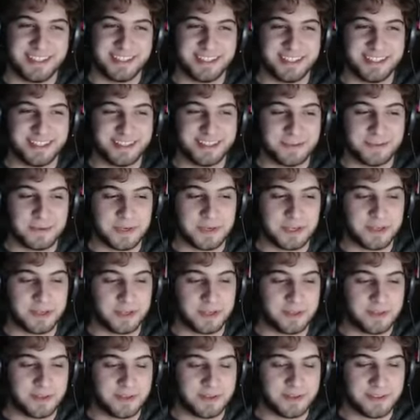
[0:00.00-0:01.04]
Well,
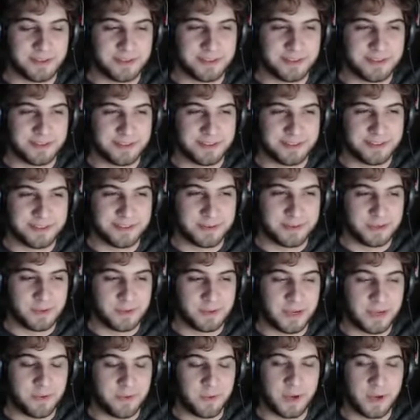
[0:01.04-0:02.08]
wait.
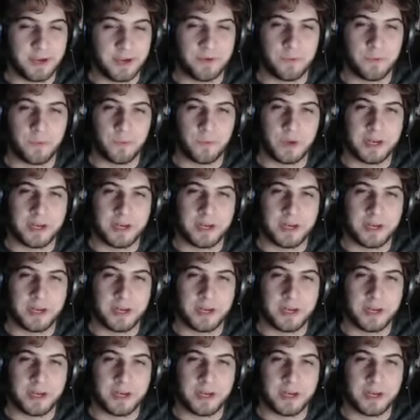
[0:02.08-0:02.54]
One